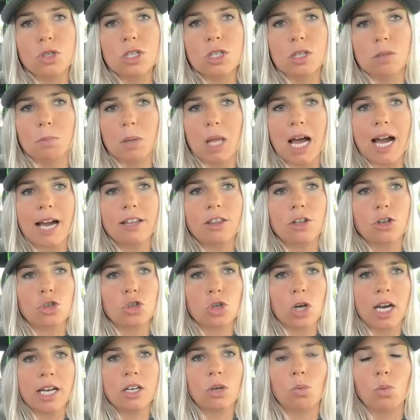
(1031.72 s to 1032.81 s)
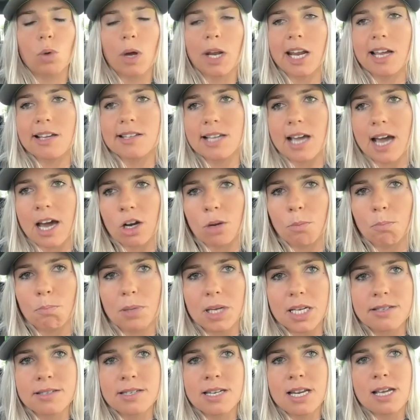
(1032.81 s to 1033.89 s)
supply, they're trying to run us out of
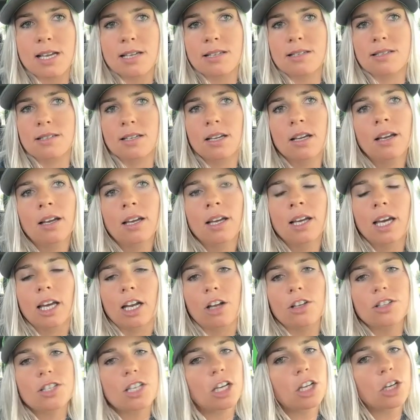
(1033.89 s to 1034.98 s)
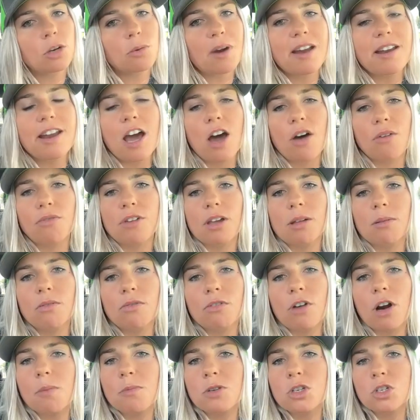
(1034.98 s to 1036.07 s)
business. And I'll tell you right now, family
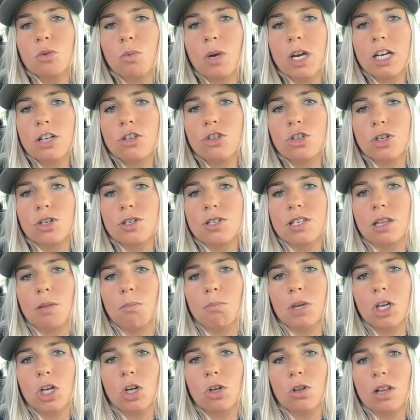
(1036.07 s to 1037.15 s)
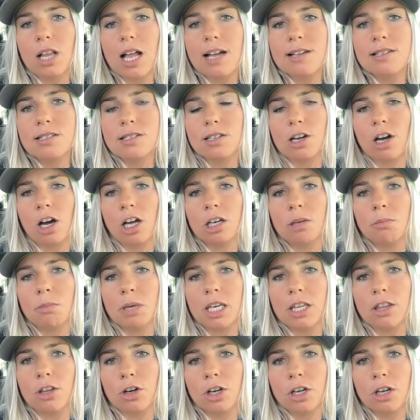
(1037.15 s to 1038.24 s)
farmers and ranchers in the middle class
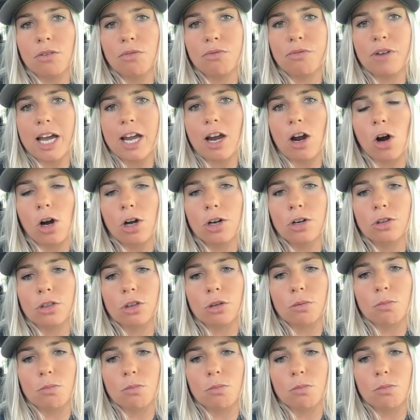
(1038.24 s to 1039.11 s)
economy, they're going to fight harder than